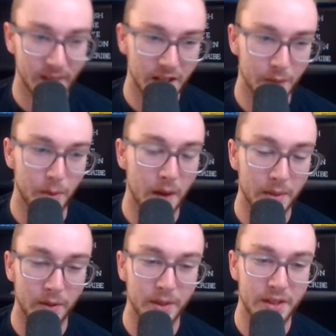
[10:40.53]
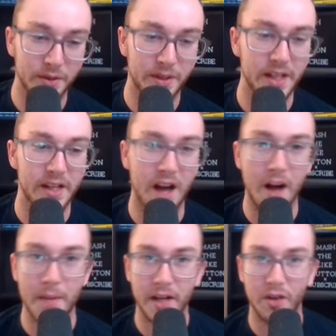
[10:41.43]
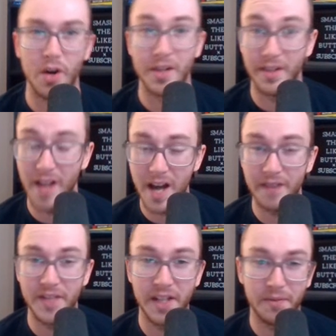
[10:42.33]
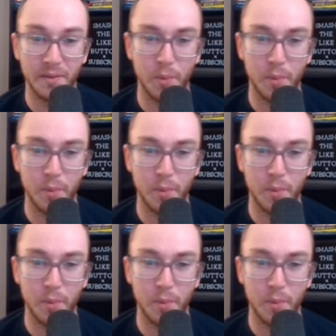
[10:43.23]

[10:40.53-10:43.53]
you're probably going to see common across a lot of the different